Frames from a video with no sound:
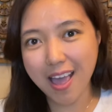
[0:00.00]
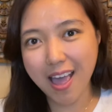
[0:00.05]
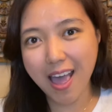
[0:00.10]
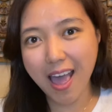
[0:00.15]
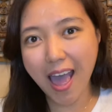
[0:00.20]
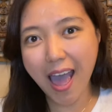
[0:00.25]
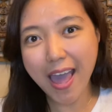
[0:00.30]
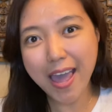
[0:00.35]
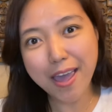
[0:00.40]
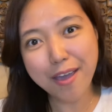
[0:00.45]

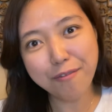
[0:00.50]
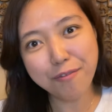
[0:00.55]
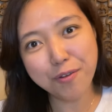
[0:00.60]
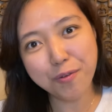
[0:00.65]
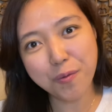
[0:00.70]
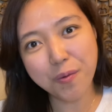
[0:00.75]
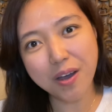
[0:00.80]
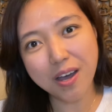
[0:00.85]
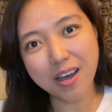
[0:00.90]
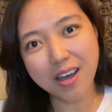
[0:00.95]
Hi
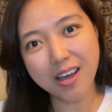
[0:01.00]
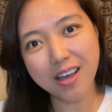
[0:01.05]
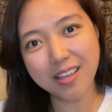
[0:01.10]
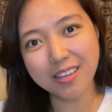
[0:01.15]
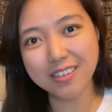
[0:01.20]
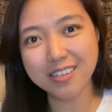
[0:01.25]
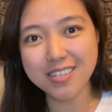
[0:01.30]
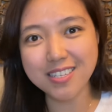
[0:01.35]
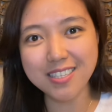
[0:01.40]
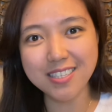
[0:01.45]

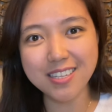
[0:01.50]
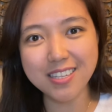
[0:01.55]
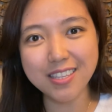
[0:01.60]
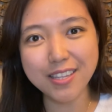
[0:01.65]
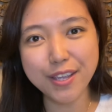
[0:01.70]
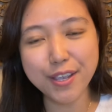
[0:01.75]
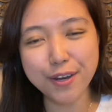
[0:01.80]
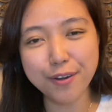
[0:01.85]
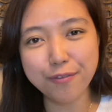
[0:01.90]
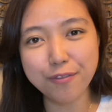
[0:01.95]
everyone! Christine
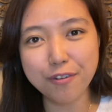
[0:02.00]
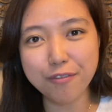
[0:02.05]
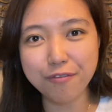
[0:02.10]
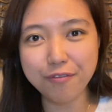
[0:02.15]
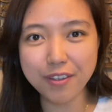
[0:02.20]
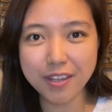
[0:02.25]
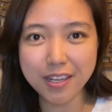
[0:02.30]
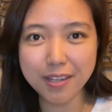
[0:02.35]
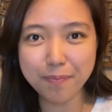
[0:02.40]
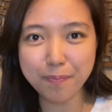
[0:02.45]
here from
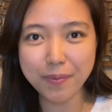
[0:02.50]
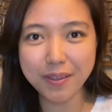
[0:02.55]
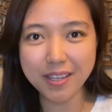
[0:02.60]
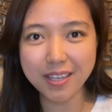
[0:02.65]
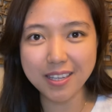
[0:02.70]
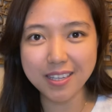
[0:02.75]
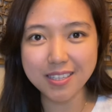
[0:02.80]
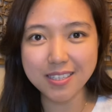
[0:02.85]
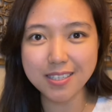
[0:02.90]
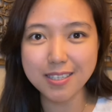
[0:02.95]

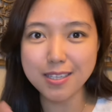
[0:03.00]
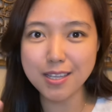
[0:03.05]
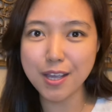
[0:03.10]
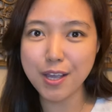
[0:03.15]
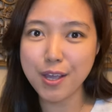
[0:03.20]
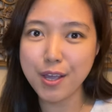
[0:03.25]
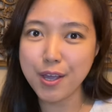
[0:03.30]
Philippines.